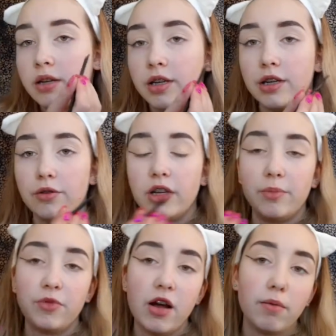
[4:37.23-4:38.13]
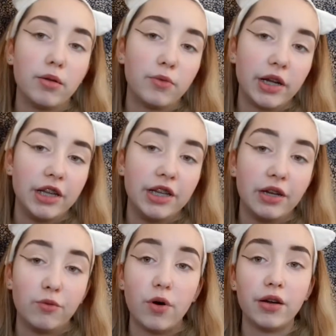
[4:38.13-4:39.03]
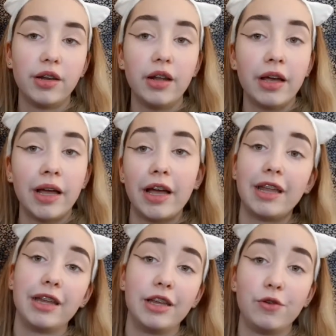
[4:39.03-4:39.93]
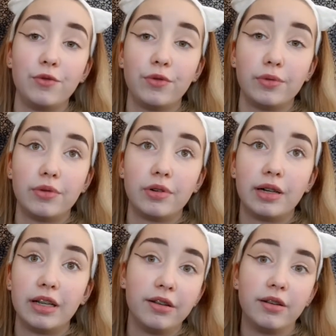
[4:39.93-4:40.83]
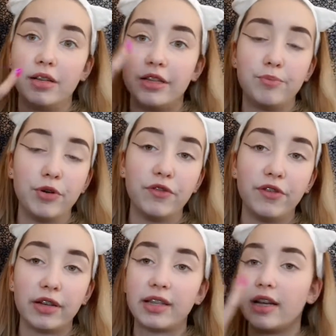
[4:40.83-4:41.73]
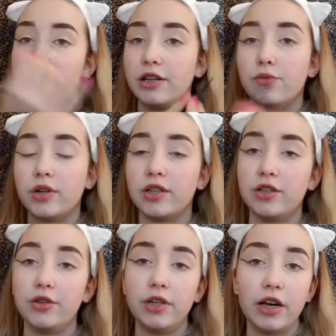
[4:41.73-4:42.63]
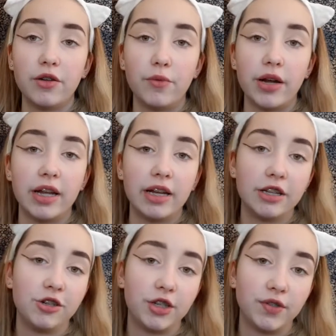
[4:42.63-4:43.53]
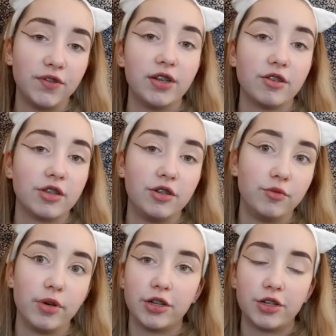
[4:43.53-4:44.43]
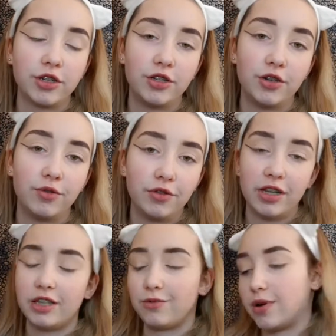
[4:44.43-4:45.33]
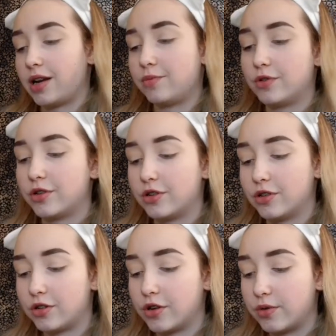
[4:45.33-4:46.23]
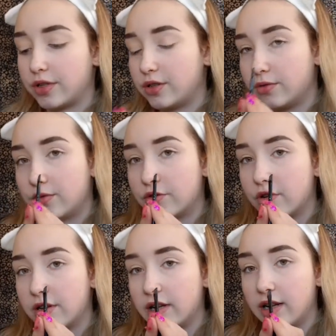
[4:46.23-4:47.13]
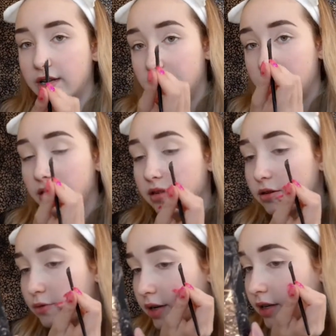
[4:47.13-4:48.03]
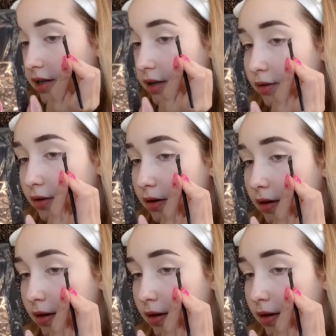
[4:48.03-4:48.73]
you know, the problem when you did one and then it is perfect and you want to do the other one and it just fails too much. So that's why I'm just going to draw the line right now.